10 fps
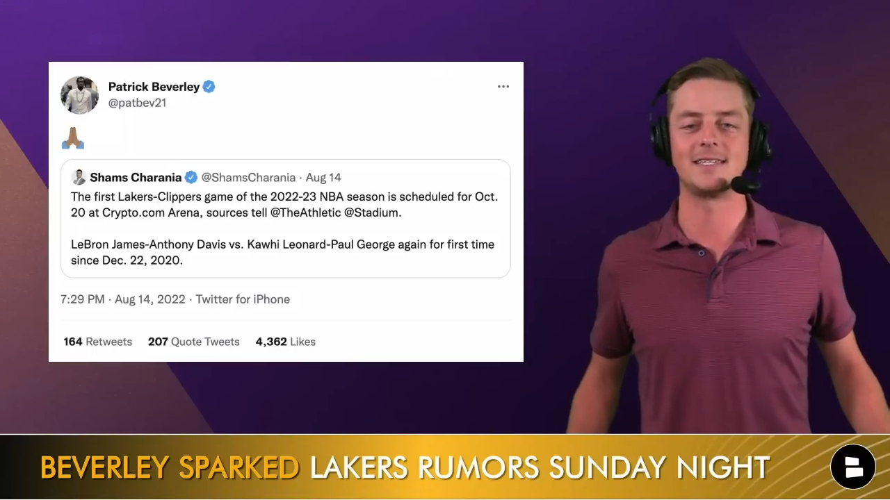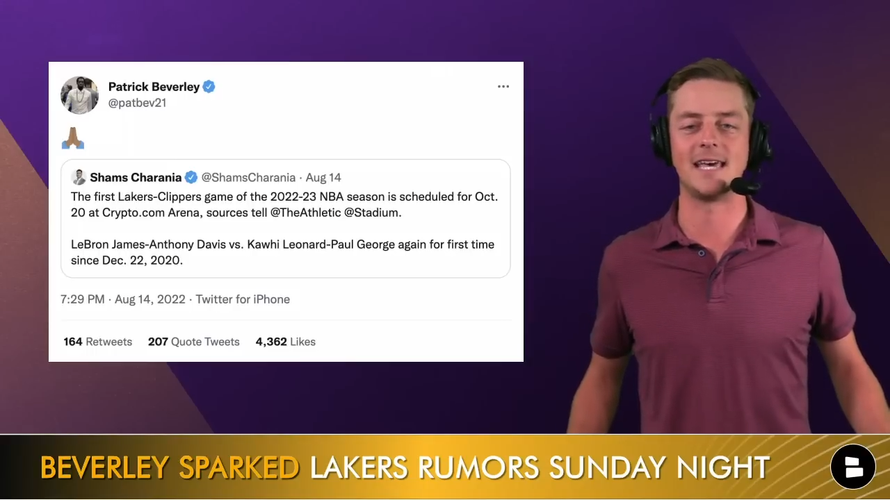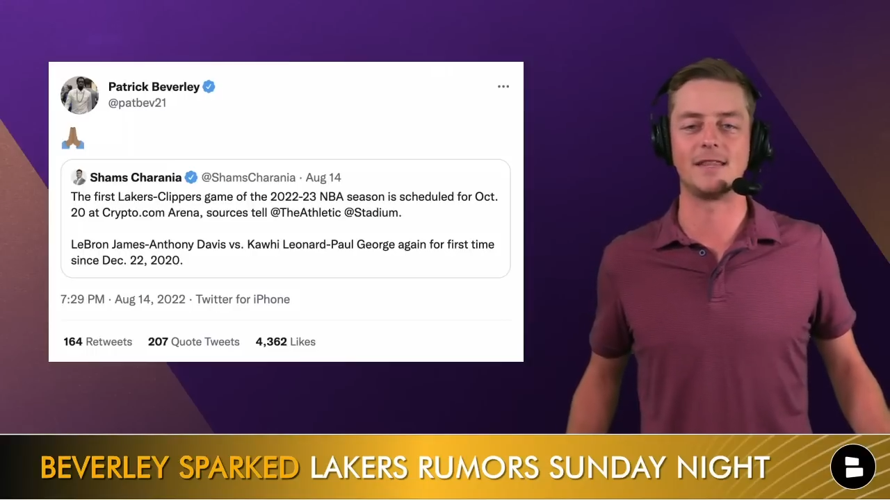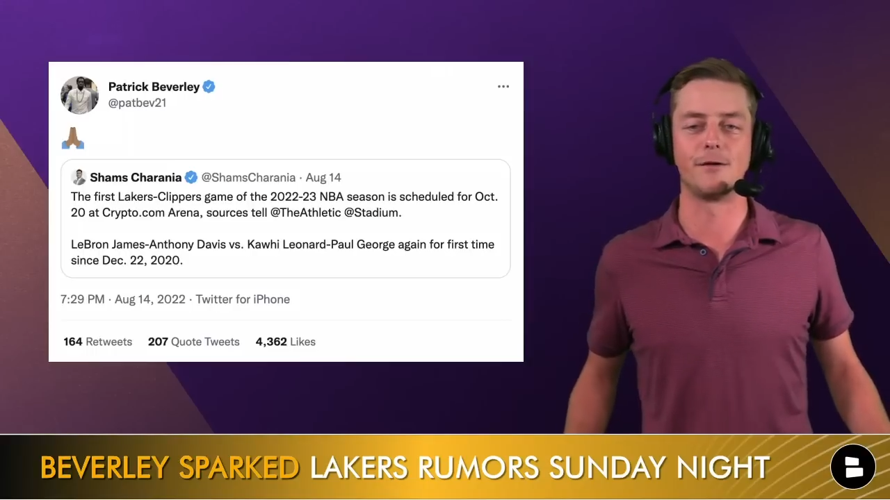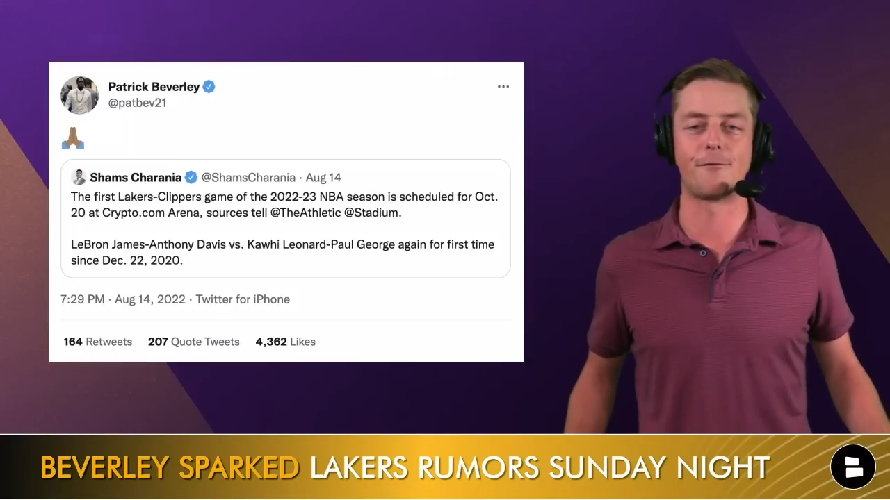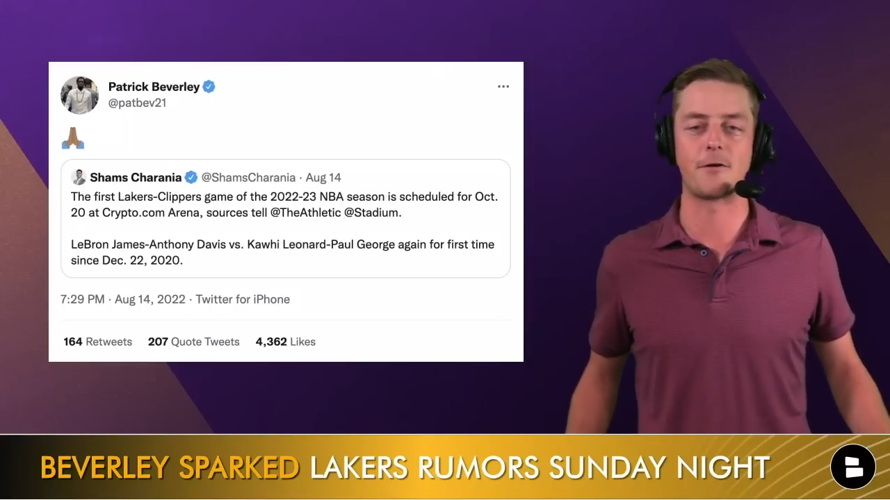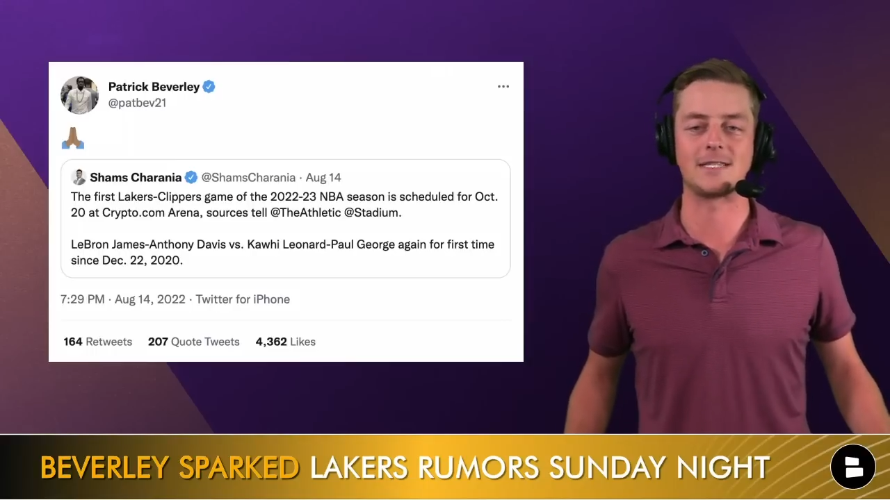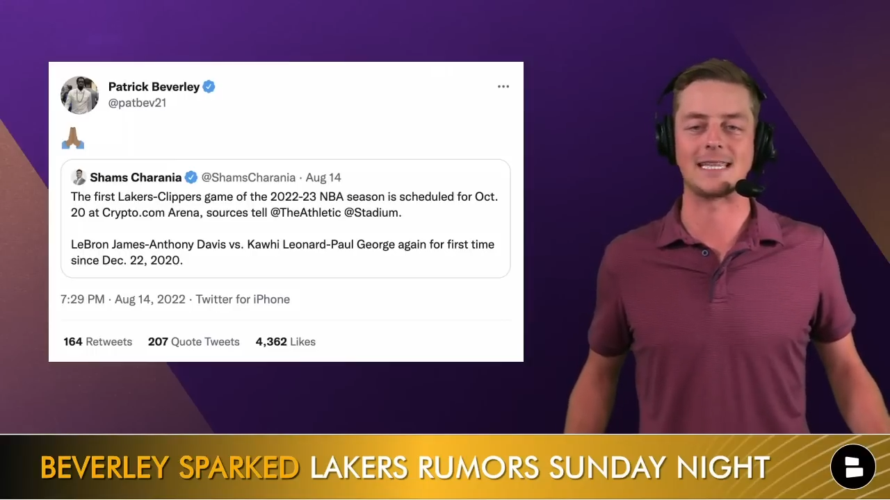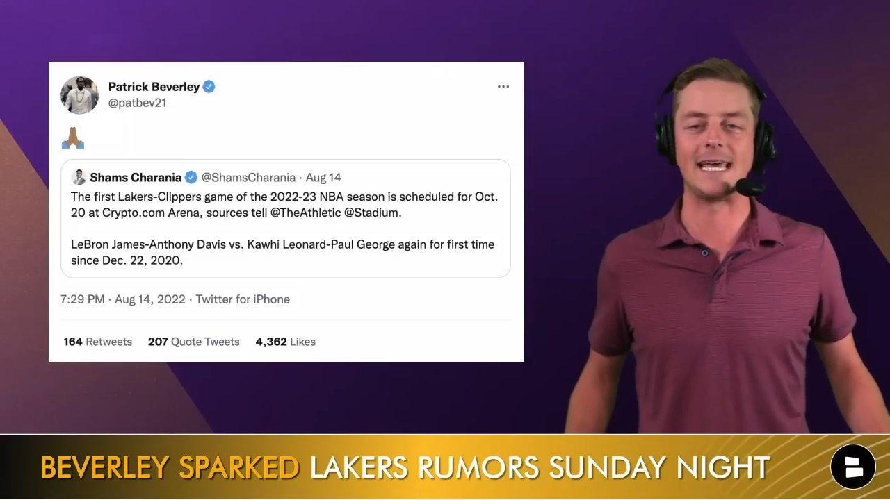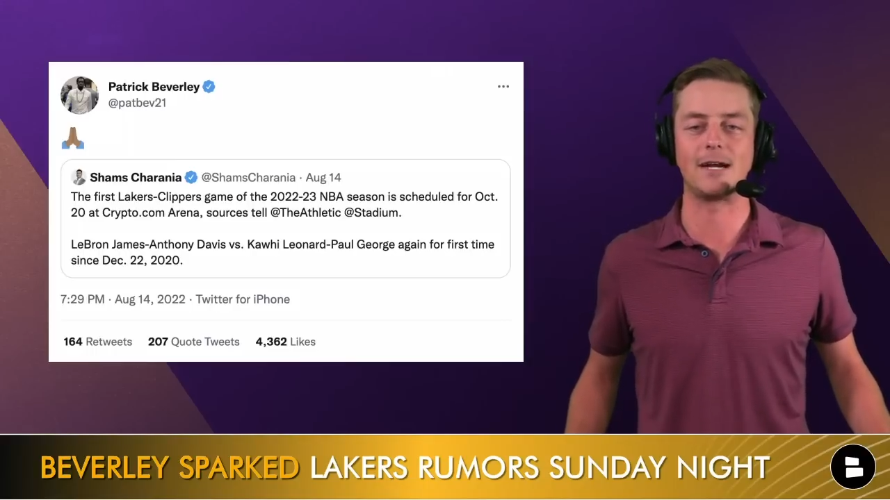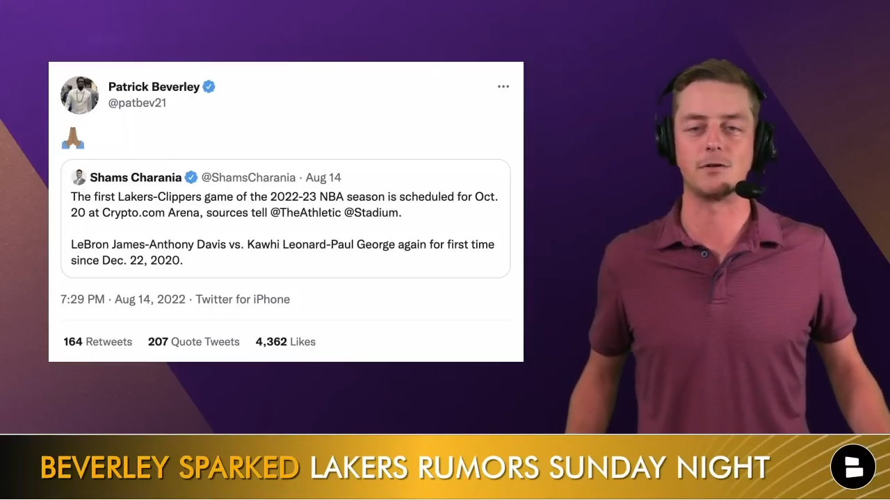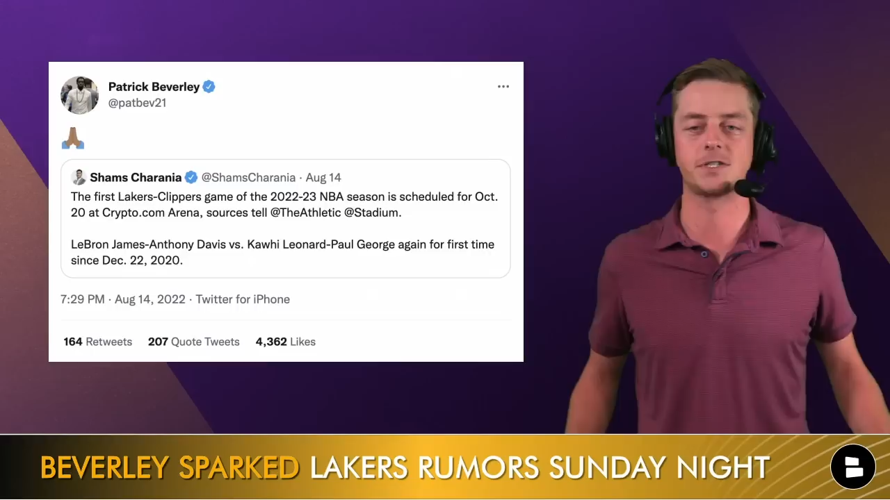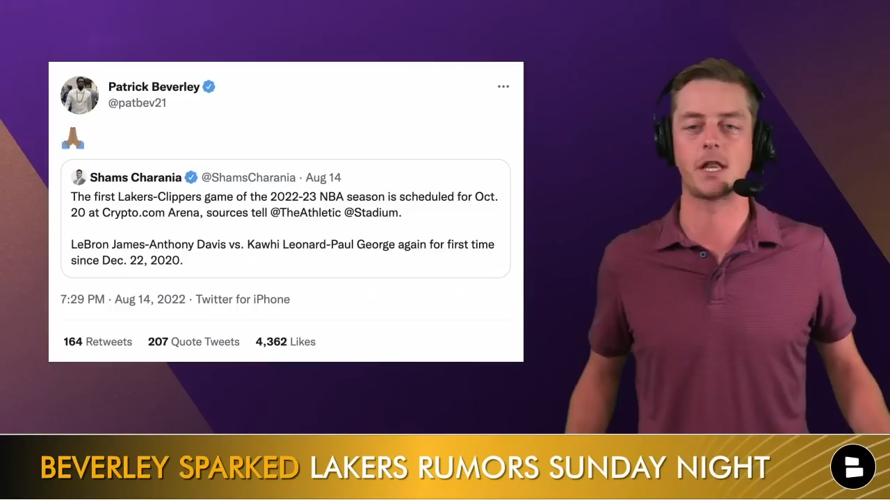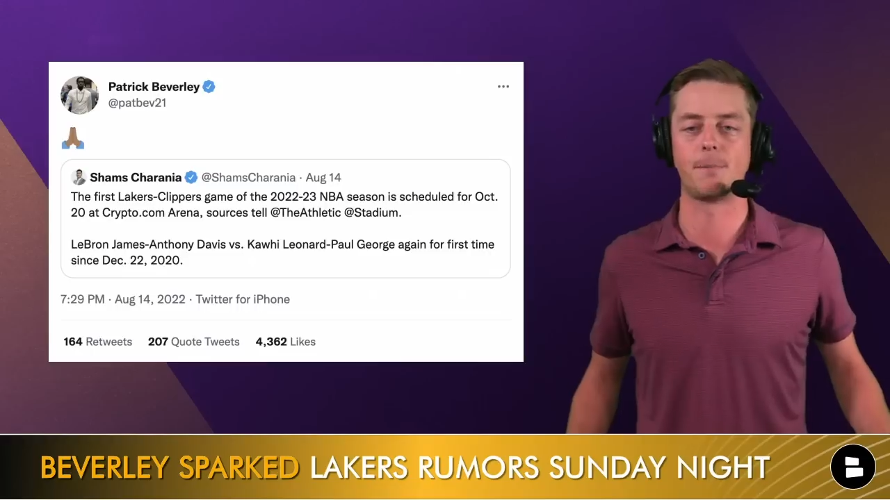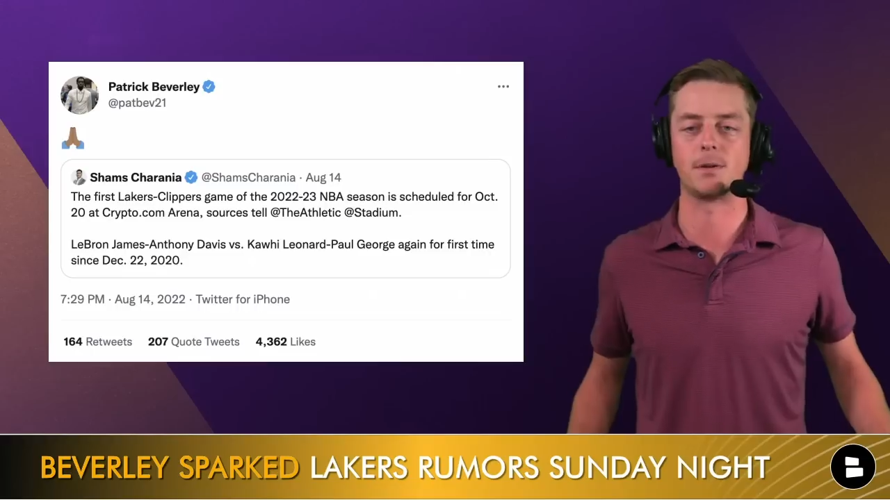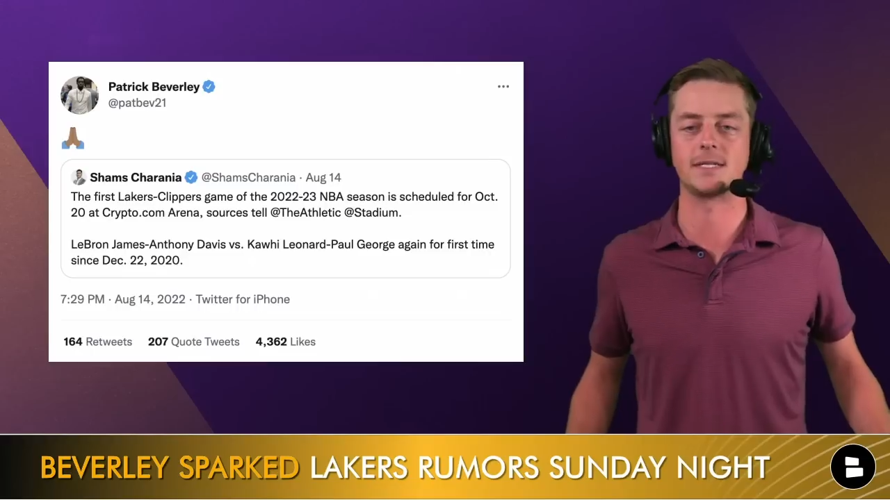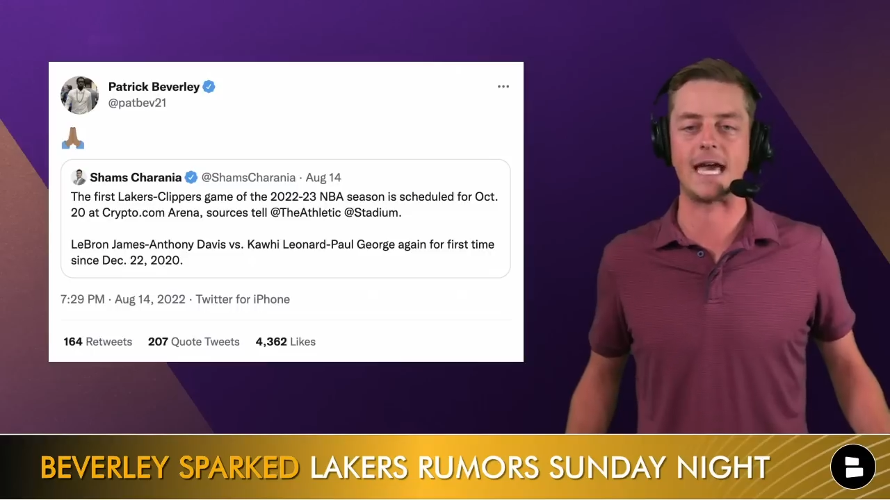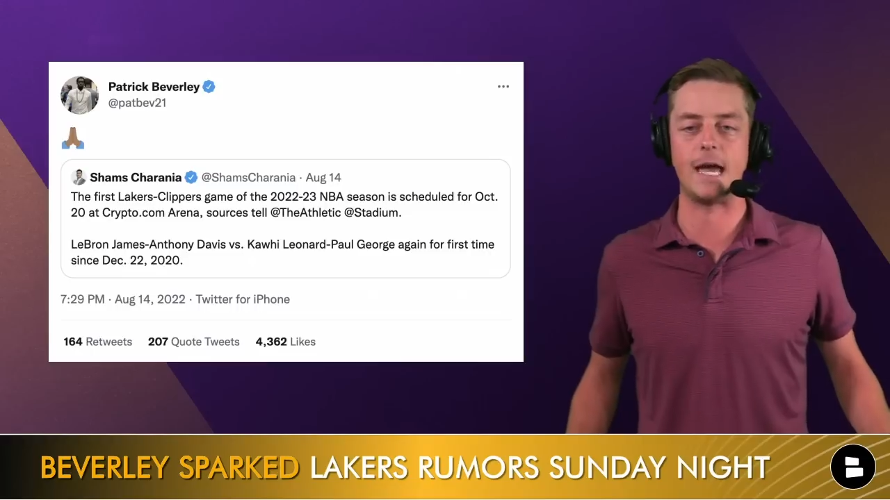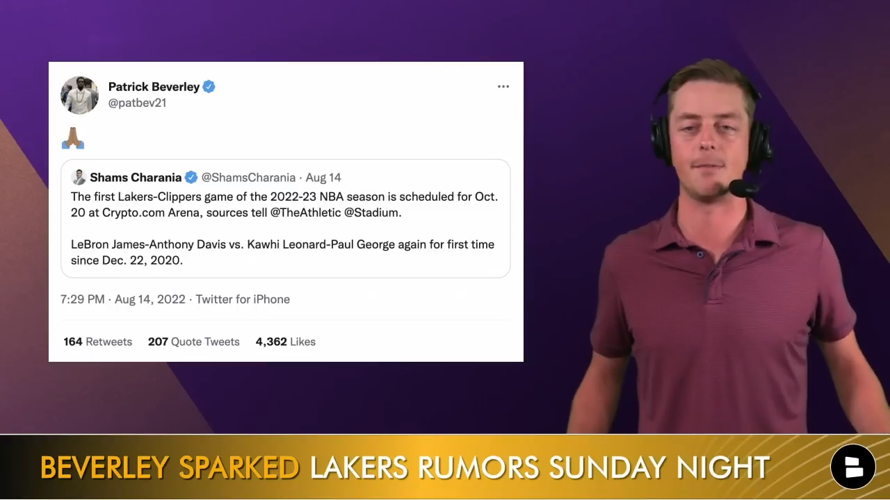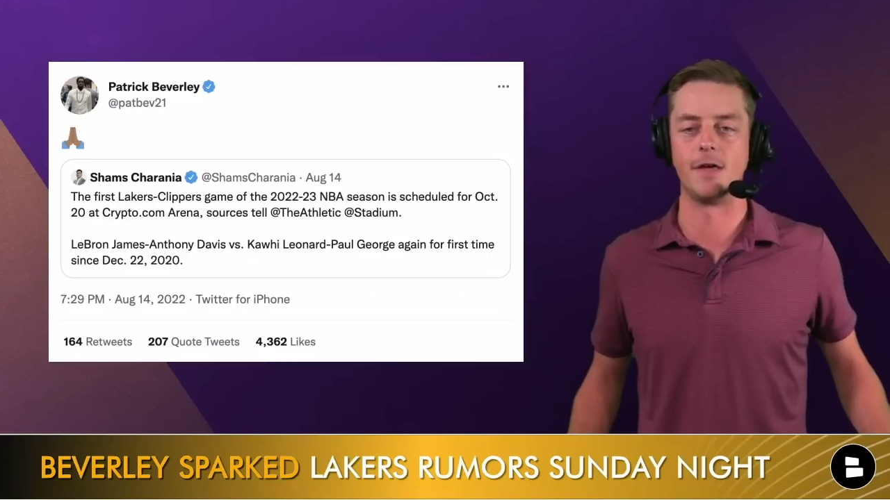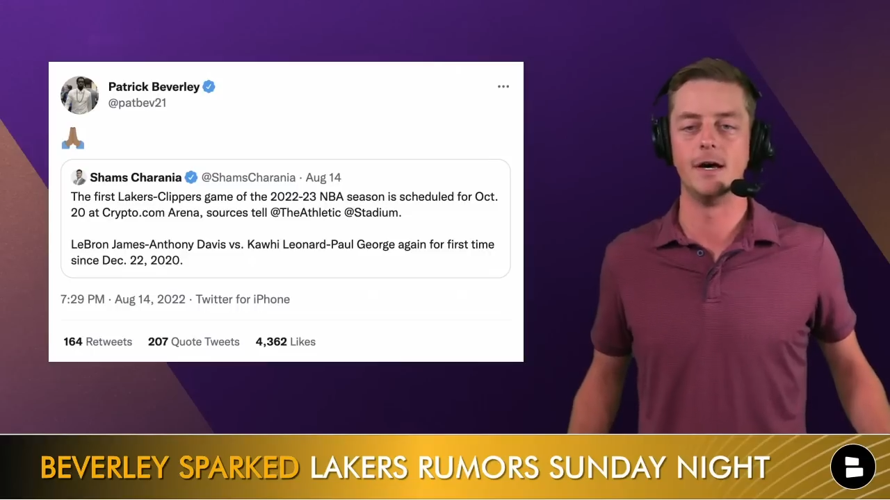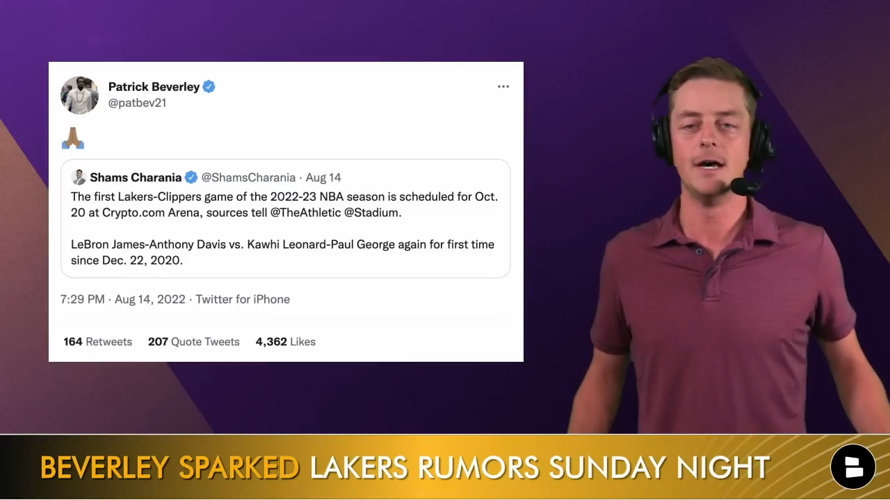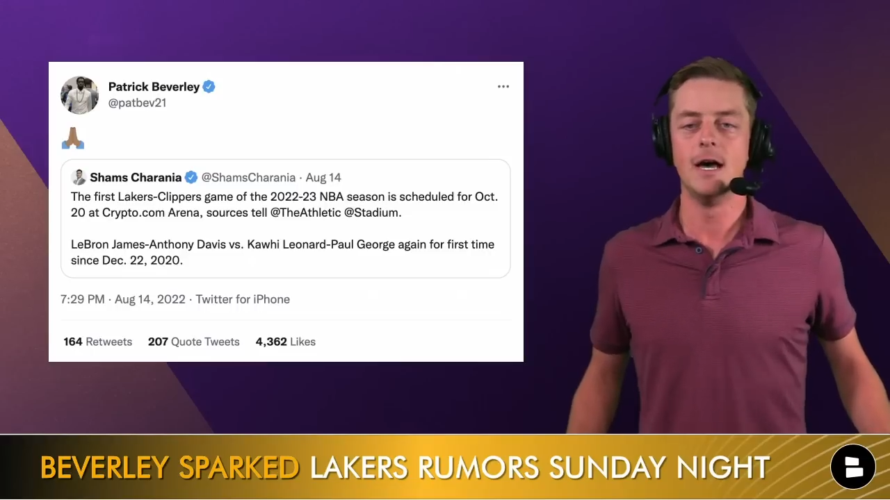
saying the first Lakers Clippers game of the